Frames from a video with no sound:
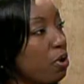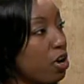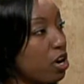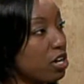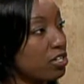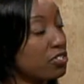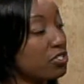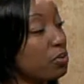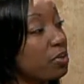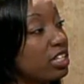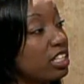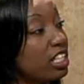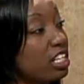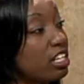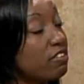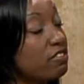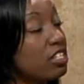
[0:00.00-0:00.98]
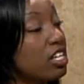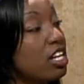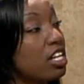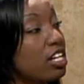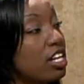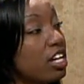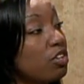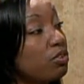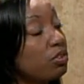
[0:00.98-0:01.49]
are. So it gives
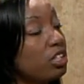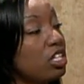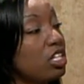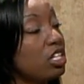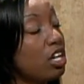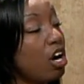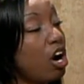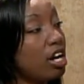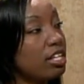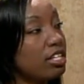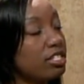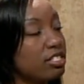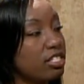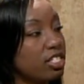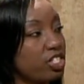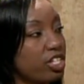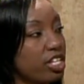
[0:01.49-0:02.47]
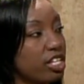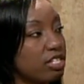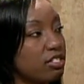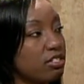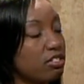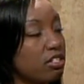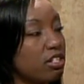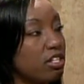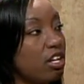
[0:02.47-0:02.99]
not only the audience a chance
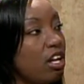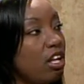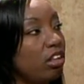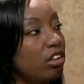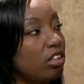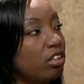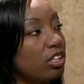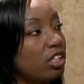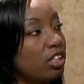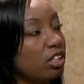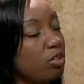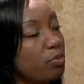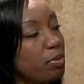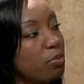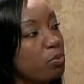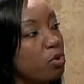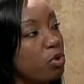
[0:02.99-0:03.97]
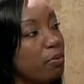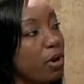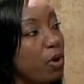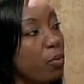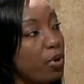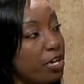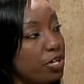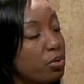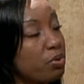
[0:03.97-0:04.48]
to learn a little bit more about
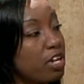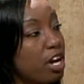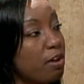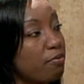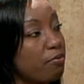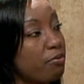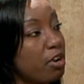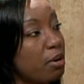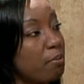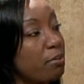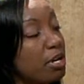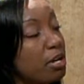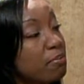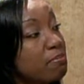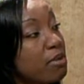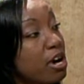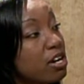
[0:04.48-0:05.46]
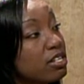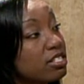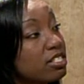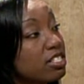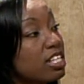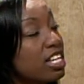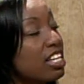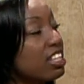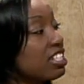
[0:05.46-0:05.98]
where you come from, but
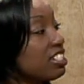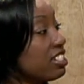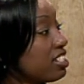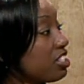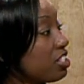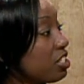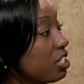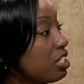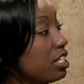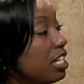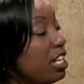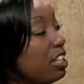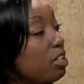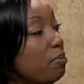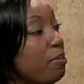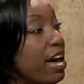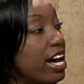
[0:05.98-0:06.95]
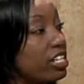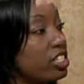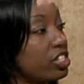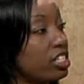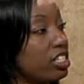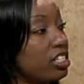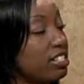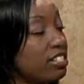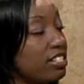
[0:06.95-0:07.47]
amongst the sisterhood in the
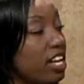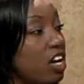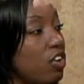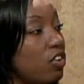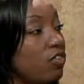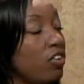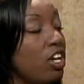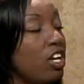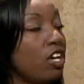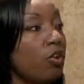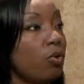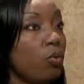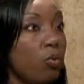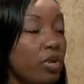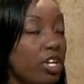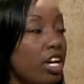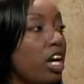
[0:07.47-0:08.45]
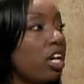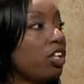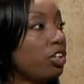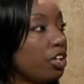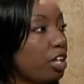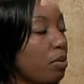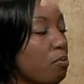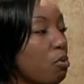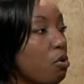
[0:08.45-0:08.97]
pageant itself, we are
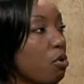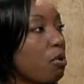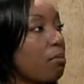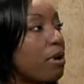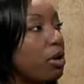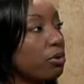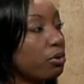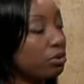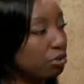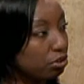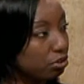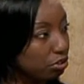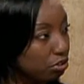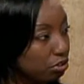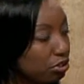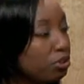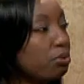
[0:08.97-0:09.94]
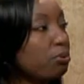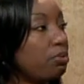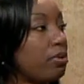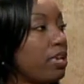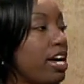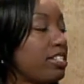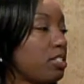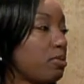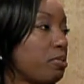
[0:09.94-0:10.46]
learning more about you
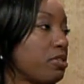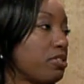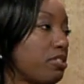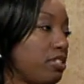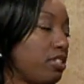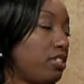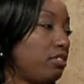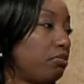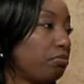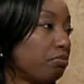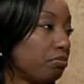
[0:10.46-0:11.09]
as a person.